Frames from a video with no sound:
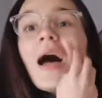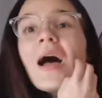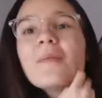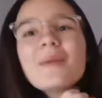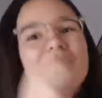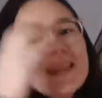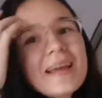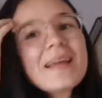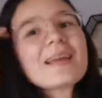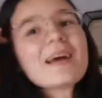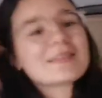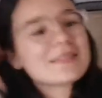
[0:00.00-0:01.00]
And
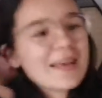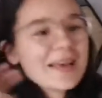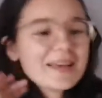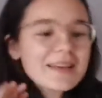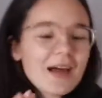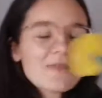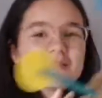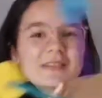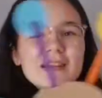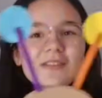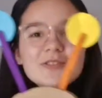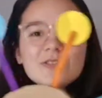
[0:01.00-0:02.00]
then I said I would
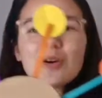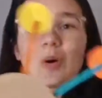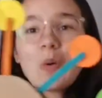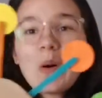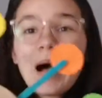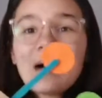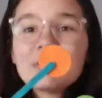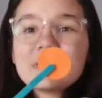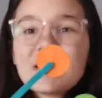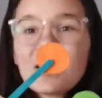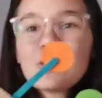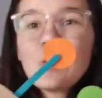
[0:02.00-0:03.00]
let you, or I
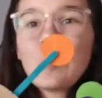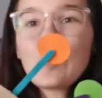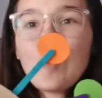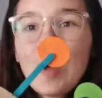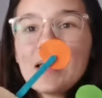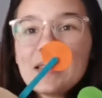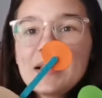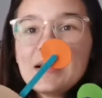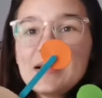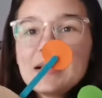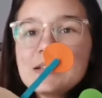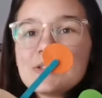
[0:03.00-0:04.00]
would tell you all why
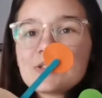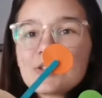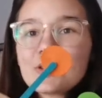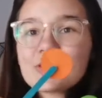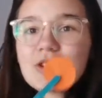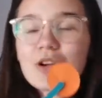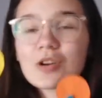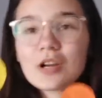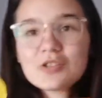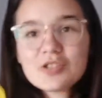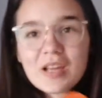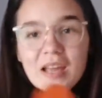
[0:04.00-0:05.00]
these are so
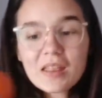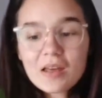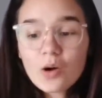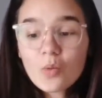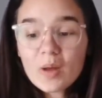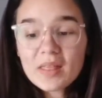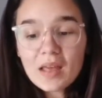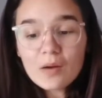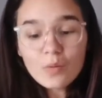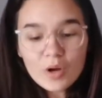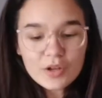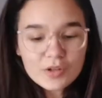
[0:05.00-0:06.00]
close together when they
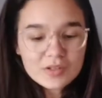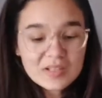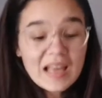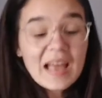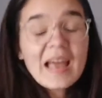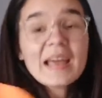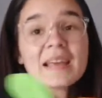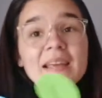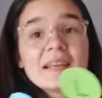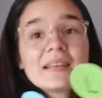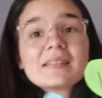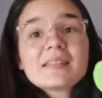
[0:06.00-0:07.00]
weren't,
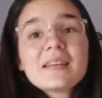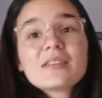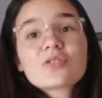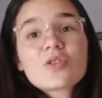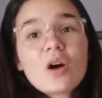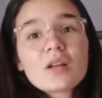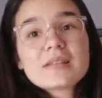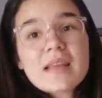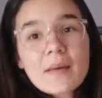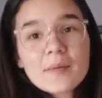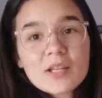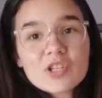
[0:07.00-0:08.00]
is it got
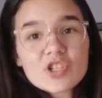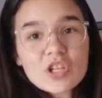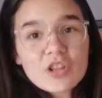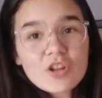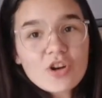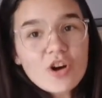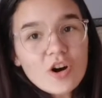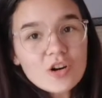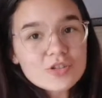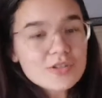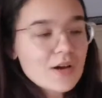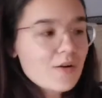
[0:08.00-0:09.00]
damaged in the
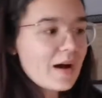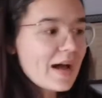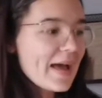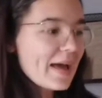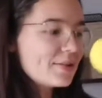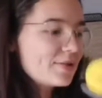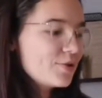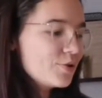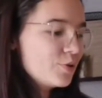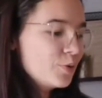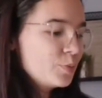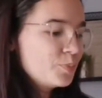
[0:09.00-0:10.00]
car. So I had
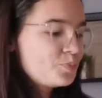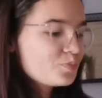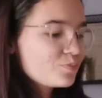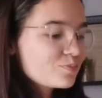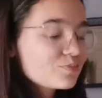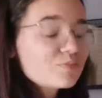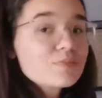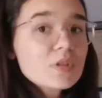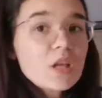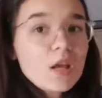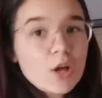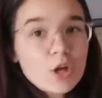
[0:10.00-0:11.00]
to
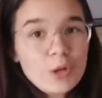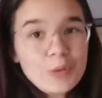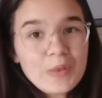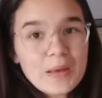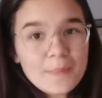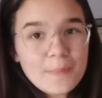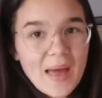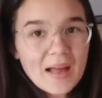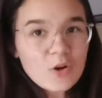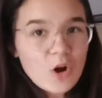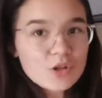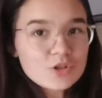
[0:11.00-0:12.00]
glue them
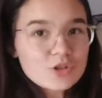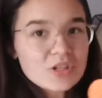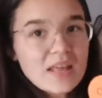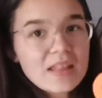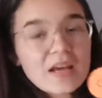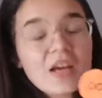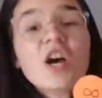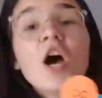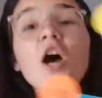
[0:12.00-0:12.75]
back on together.